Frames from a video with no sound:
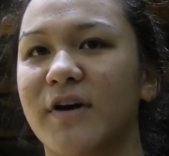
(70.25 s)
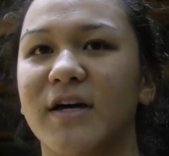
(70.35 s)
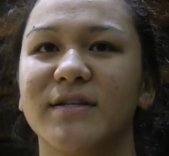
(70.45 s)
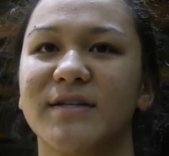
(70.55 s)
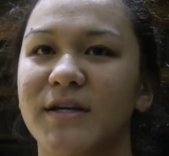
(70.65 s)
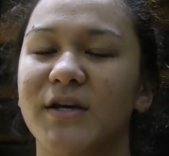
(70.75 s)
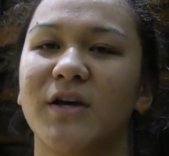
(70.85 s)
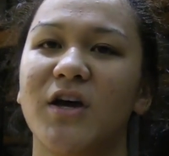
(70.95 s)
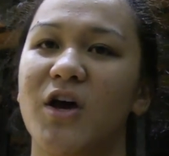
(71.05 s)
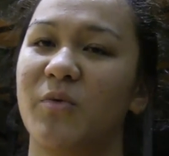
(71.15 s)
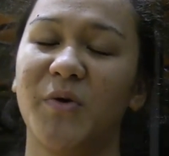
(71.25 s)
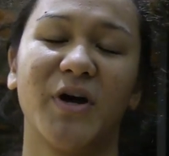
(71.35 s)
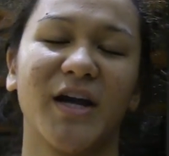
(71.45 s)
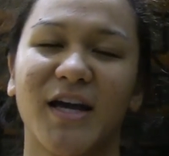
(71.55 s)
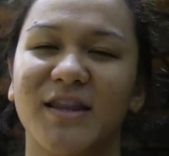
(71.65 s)
because we
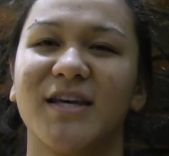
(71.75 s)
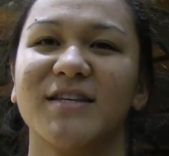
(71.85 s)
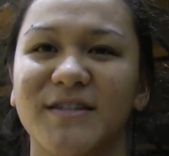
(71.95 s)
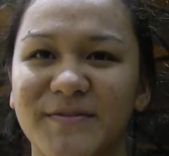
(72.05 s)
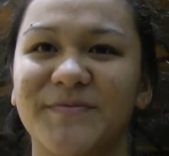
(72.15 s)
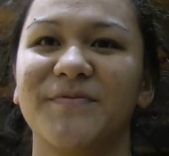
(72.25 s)
want to get this.